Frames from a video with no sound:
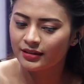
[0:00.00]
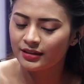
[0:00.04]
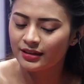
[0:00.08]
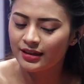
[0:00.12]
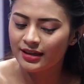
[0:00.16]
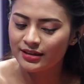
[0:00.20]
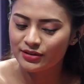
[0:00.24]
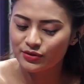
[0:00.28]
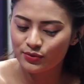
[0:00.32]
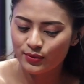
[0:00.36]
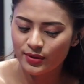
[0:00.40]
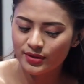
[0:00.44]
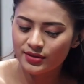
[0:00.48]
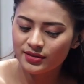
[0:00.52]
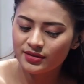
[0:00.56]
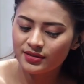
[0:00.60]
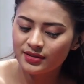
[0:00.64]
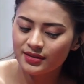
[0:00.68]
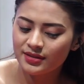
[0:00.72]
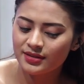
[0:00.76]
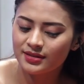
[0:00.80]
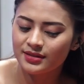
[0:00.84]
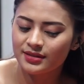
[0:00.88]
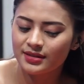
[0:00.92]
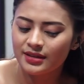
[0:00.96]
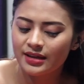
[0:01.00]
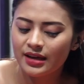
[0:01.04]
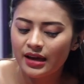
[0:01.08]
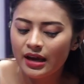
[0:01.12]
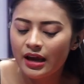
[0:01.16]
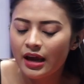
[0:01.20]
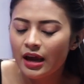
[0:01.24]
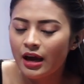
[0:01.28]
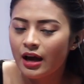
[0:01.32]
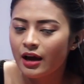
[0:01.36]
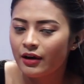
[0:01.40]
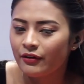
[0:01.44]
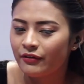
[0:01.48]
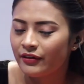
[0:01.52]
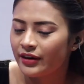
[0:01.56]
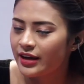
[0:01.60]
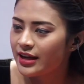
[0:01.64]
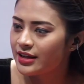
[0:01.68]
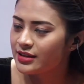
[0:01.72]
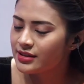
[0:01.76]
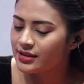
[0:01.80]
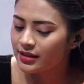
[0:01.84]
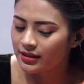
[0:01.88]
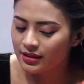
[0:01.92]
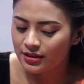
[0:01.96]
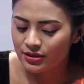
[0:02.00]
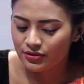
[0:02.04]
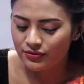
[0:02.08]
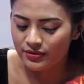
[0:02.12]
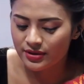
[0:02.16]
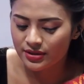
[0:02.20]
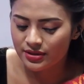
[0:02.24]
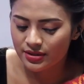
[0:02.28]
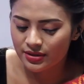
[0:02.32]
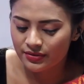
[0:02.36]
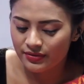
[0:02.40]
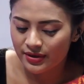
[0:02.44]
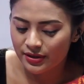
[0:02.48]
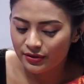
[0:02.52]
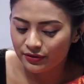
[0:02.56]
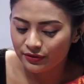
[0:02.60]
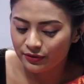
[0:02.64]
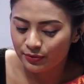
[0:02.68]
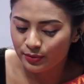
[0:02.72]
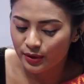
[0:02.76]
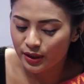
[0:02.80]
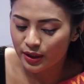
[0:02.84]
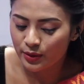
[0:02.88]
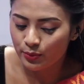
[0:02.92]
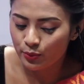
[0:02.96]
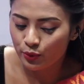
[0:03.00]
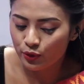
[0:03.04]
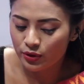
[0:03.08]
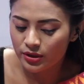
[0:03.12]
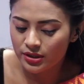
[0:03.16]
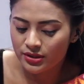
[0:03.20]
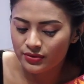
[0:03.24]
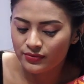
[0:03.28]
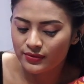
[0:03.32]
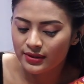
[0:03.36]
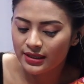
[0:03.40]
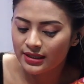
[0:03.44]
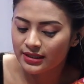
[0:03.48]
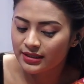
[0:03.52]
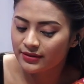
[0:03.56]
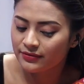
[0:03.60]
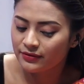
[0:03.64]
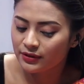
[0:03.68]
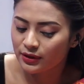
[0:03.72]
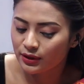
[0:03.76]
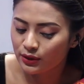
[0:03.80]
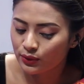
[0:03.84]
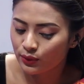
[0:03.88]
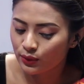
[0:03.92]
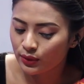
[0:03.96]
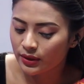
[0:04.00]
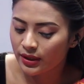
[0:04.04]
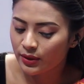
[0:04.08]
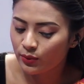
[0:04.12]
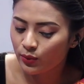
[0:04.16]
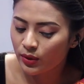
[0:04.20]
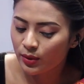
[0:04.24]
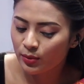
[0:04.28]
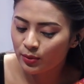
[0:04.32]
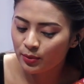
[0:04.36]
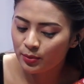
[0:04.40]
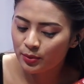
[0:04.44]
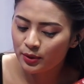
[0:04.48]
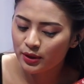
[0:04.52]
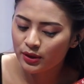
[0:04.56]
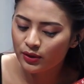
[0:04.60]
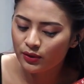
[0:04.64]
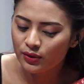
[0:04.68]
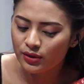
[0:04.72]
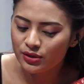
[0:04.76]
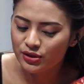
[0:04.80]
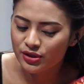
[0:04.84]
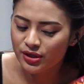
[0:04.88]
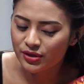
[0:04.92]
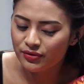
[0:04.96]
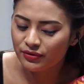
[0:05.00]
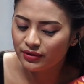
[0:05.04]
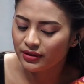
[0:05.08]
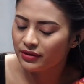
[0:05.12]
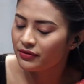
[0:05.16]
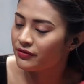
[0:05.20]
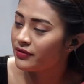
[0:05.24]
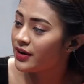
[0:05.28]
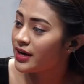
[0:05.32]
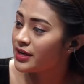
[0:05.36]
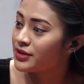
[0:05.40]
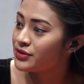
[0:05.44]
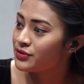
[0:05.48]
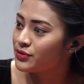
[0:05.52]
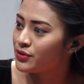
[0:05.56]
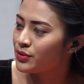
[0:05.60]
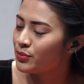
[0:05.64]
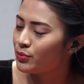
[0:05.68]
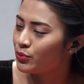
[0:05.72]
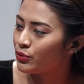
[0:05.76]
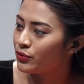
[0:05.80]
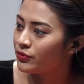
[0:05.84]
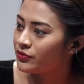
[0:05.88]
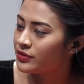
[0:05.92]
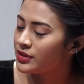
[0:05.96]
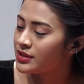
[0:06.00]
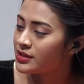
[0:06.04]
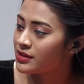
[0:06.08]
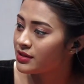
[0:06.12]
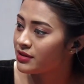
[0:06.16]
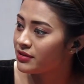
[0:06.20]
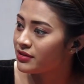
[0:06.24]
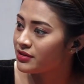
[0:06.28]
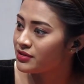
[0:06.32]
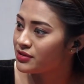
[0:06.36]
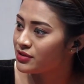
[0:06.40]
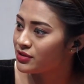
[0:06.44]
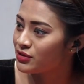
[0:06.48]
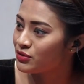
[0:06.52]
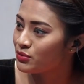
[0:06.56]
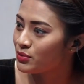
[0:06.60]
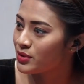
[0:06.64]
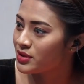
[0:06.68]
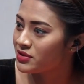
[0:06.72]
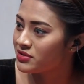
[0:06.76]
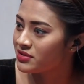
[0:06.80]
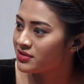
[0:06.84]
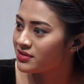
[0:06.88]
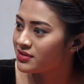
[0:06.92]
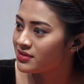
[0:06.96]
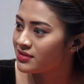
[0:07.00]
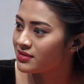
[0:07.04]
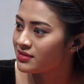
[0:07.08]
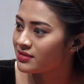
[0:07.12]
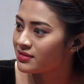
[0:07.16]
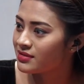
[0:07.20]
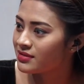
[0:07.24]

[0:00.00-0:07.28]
the last question, since the financial literacy rate of Manipur is relatively low, then what would be your general advice to improve these current situations?